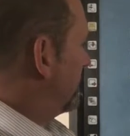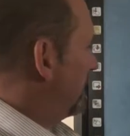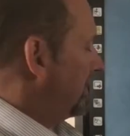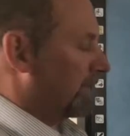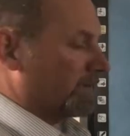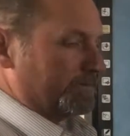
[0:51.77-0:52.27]

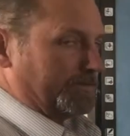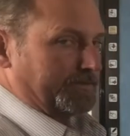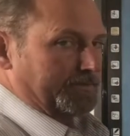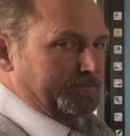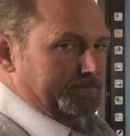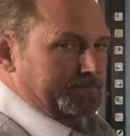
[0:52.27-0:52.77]

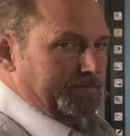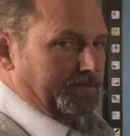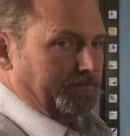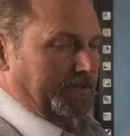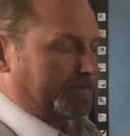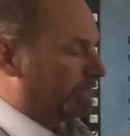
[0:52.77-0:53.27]
demos,
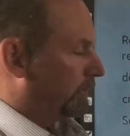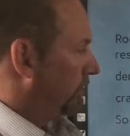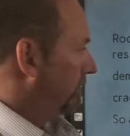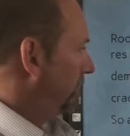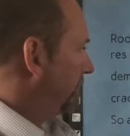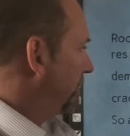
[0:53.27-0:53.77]
Greek root,
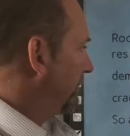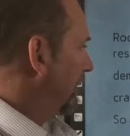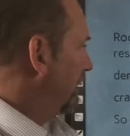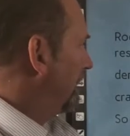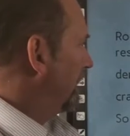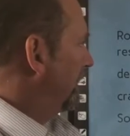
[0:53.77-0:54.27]

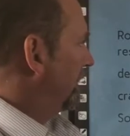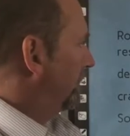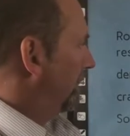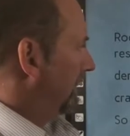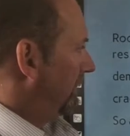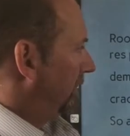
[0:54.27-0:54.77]

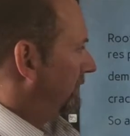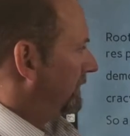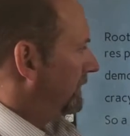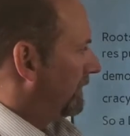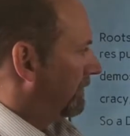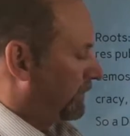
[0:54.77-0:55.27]

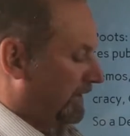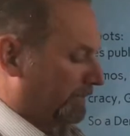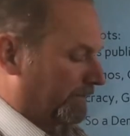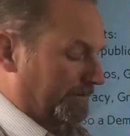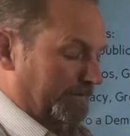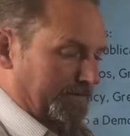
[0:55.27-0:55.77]
means the
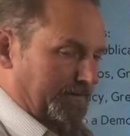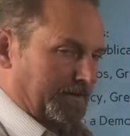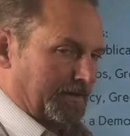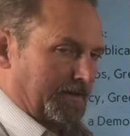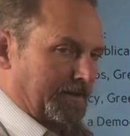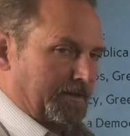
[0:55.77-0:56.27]
people,
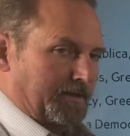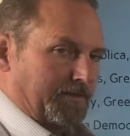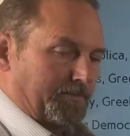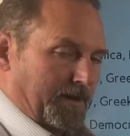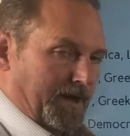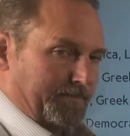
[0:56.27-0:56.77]

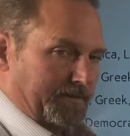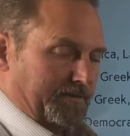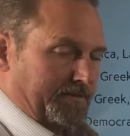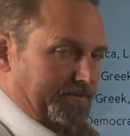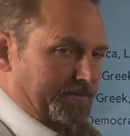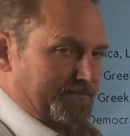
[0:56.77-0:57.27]
the
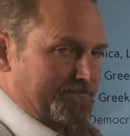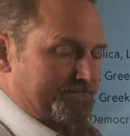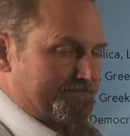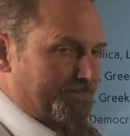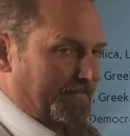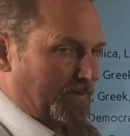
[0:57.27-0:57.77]
populace,
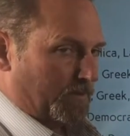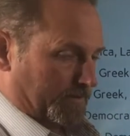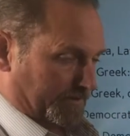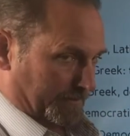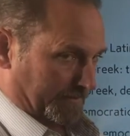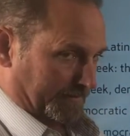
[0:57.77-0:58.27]
or
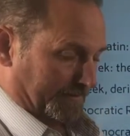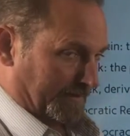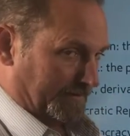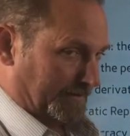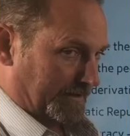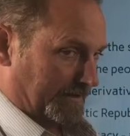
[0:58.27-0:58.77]

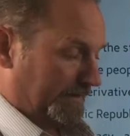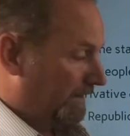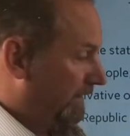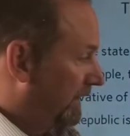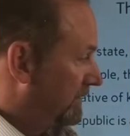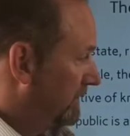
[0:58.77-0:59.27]
specifically
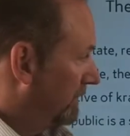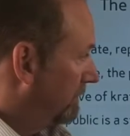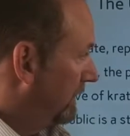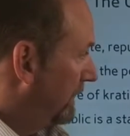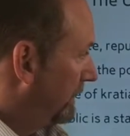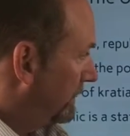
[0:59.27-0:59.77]
in ancient
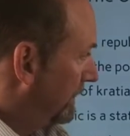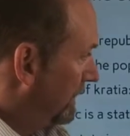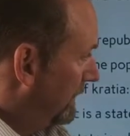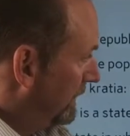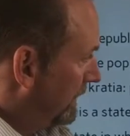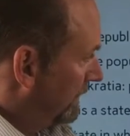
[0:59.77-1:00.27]
Greece,
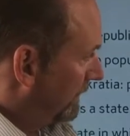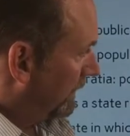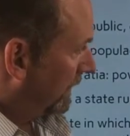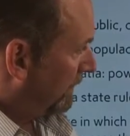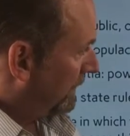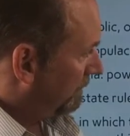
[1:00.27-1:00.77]
the
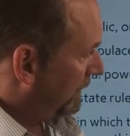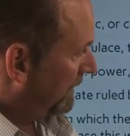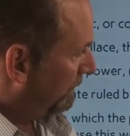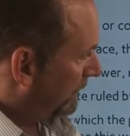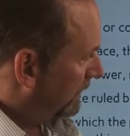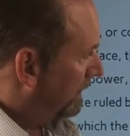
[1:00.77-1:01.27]
common
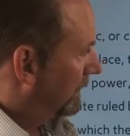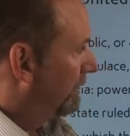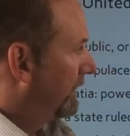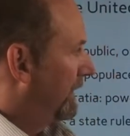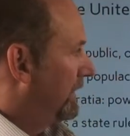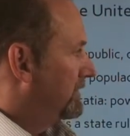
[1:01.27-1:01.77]
people of
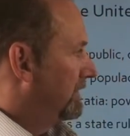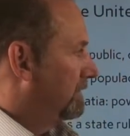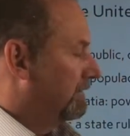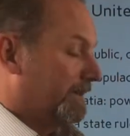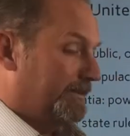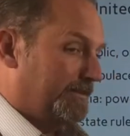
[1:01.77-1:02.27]
an ancient
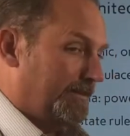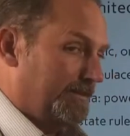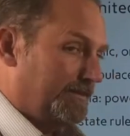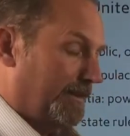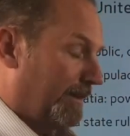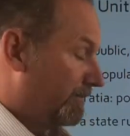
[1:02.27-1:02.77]
Greek
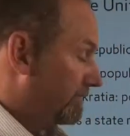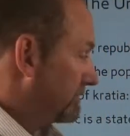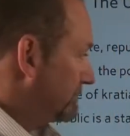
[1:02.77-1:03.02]
city-state.